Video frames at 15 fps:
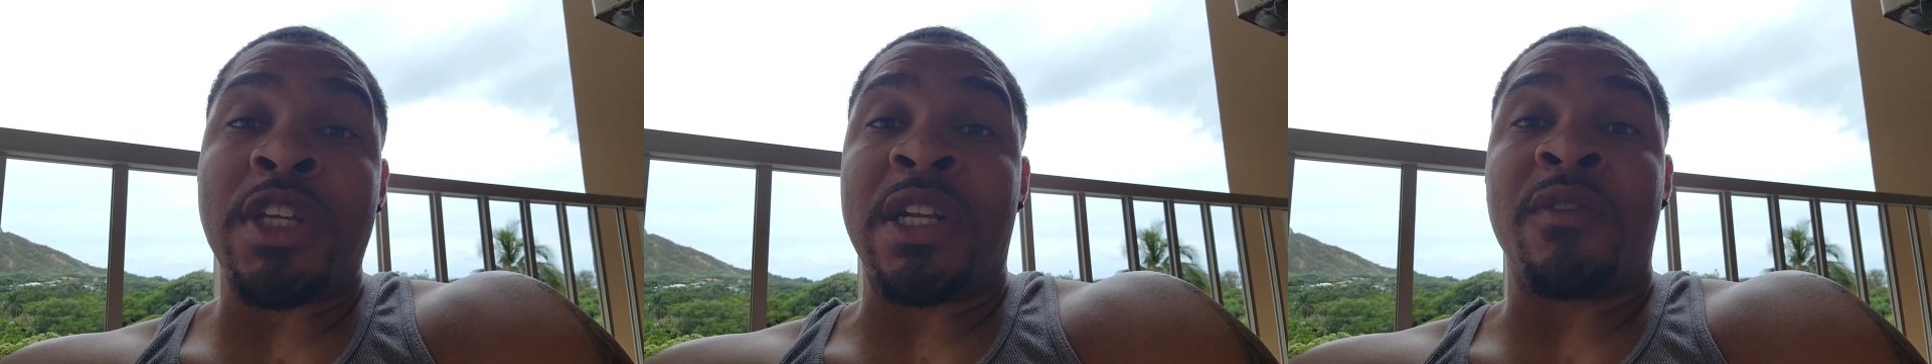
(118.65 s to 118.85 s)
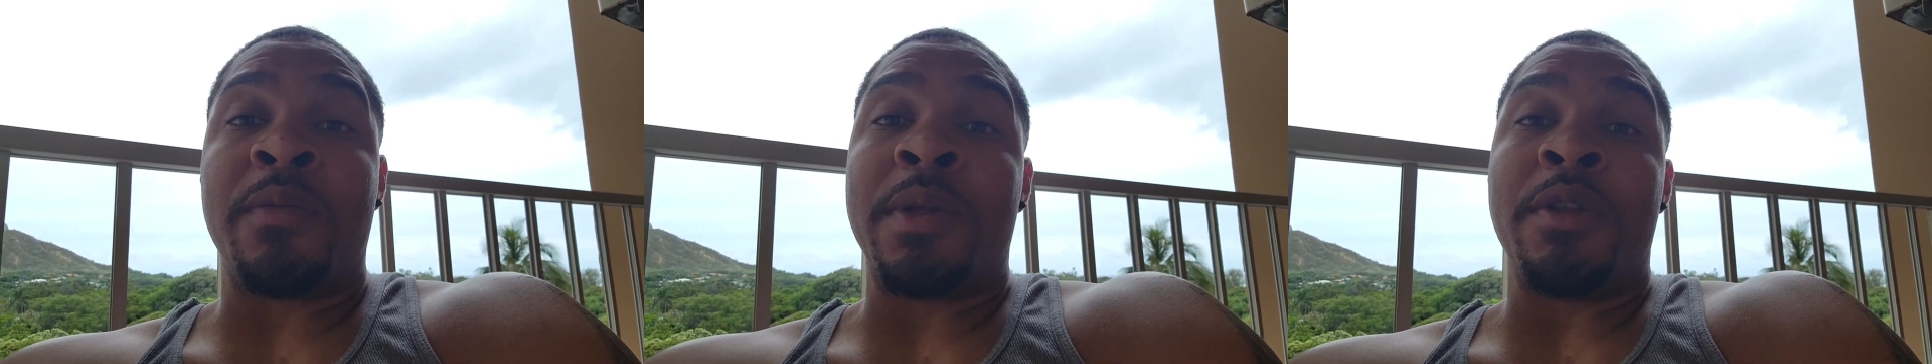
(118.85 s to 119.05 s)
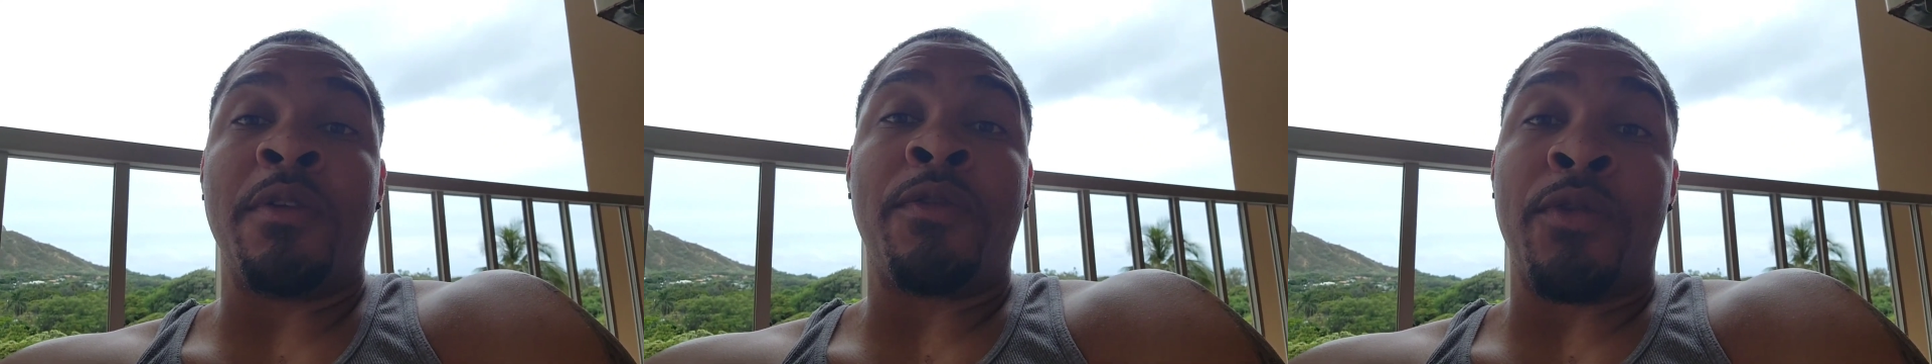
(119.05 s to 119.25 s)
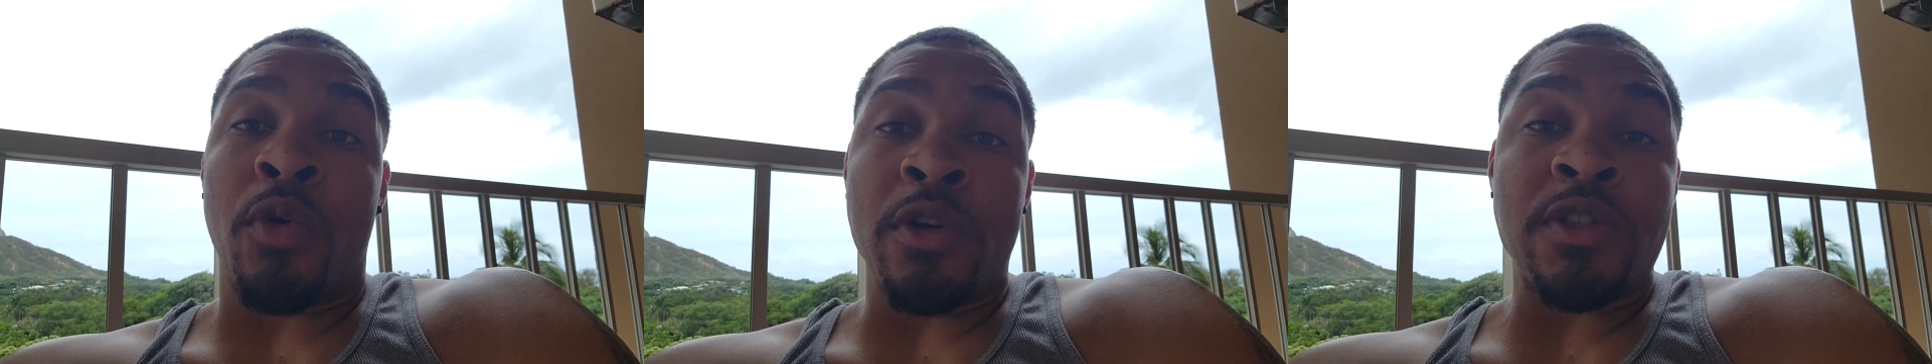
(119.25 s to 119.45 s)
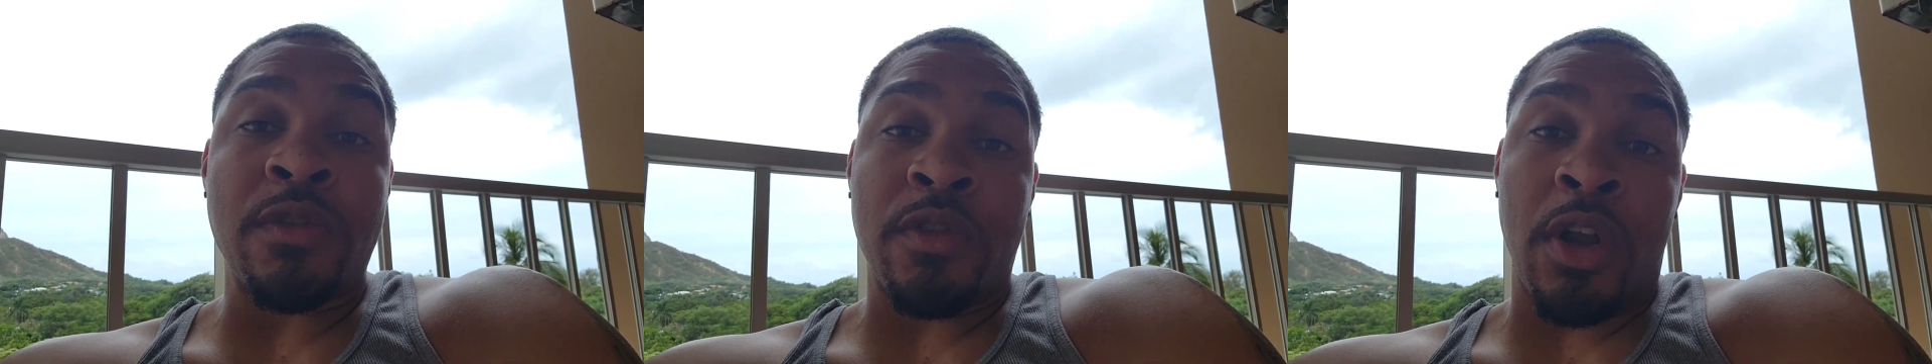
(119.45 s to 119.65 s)
that have been the
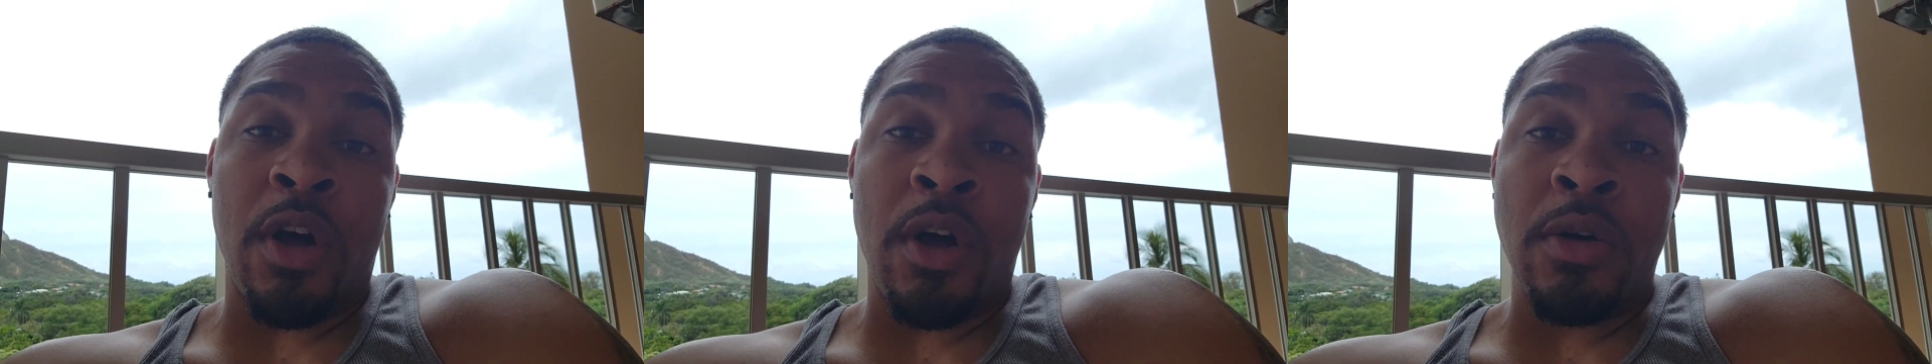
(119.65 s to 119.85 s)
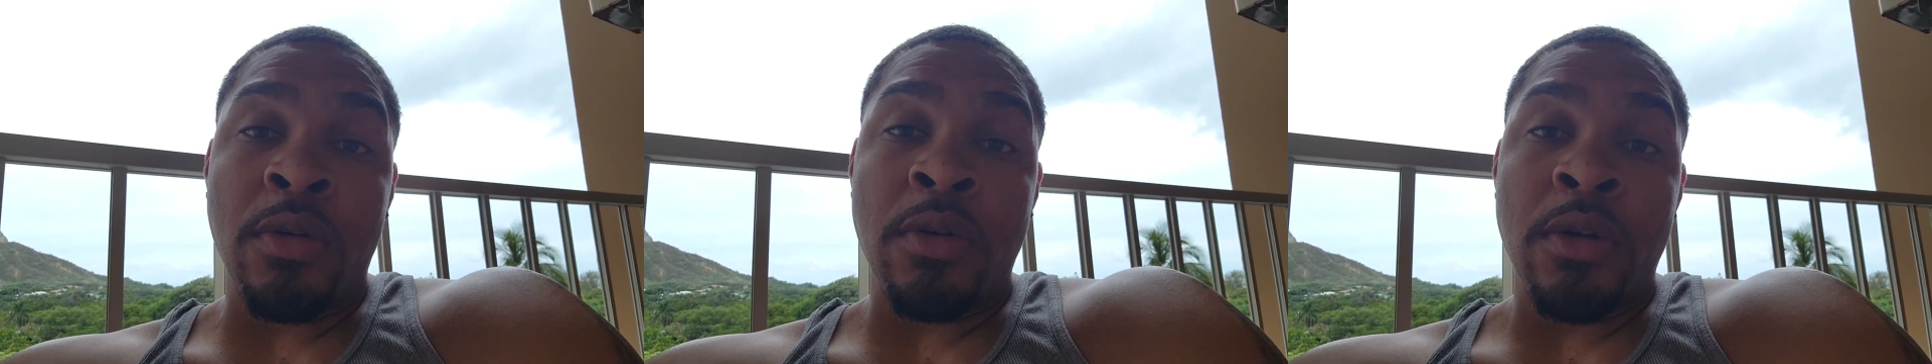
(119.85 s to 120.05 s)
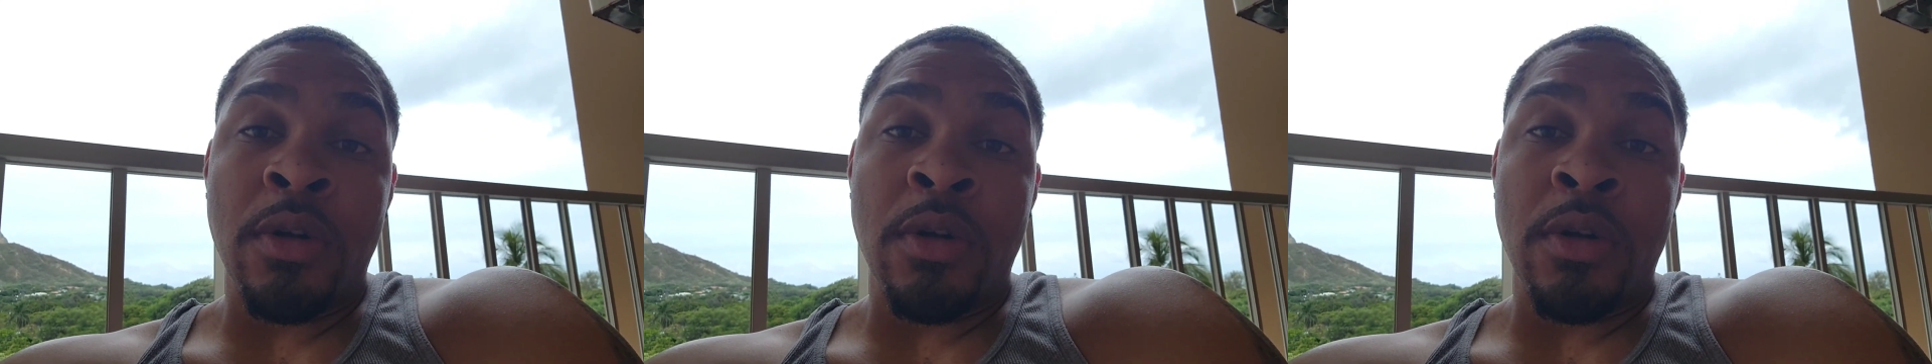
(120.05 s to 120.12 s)
force of law.